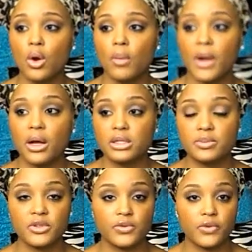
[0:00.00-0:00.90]
or my
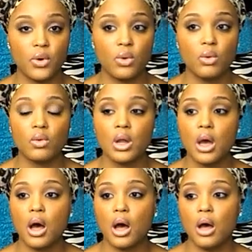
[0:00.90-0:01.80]
husband's phone
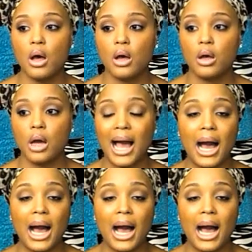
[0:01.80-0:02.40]
uh,